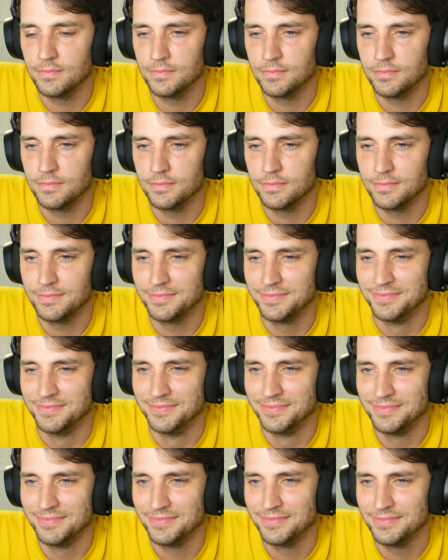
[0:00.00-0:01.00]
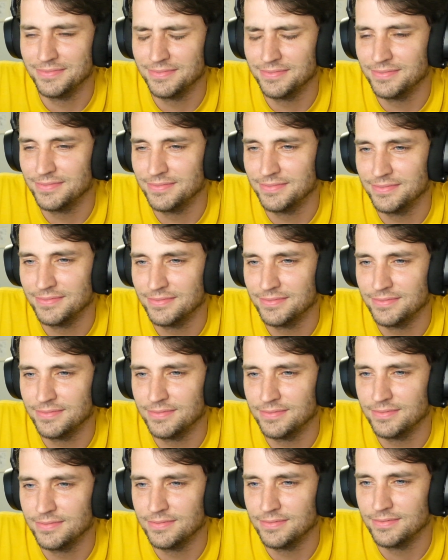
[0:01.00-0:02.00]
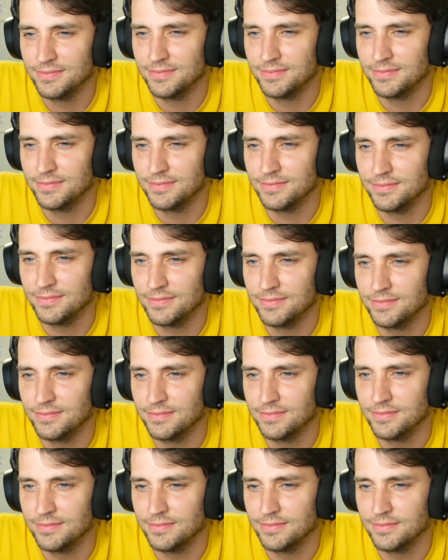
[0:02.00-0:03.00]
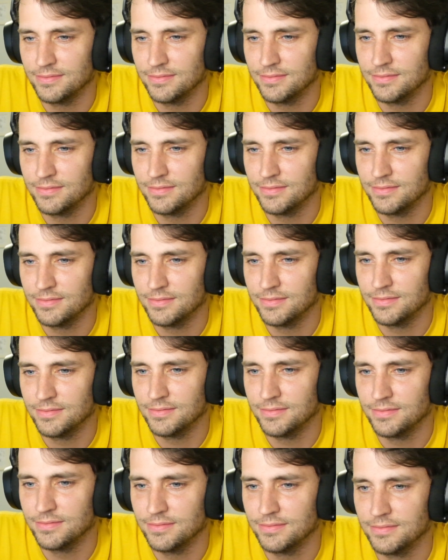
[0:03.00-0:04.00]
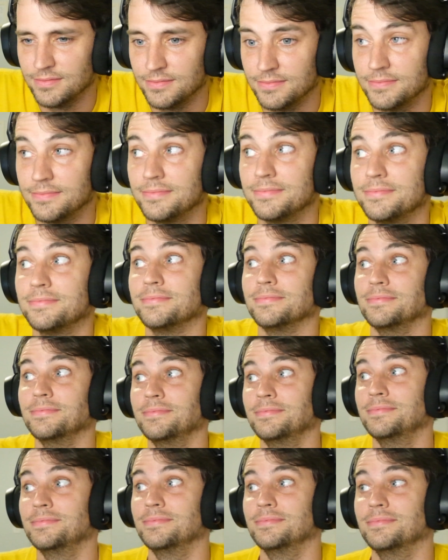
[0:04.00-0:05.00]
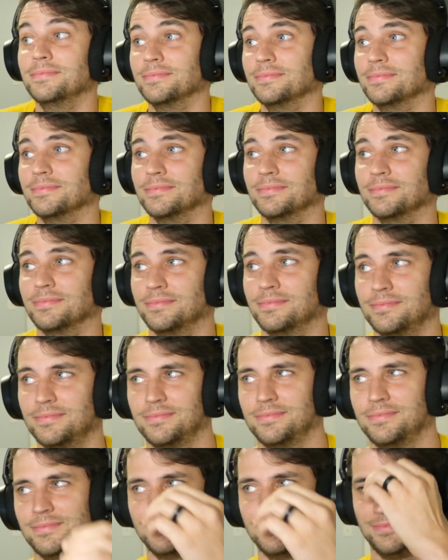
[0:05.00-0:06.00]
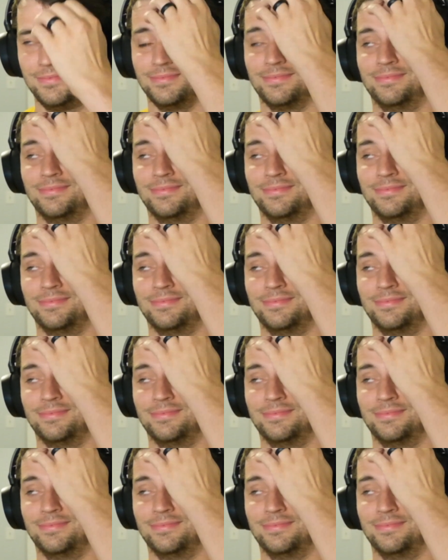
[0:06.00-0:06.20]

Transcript: [no speech]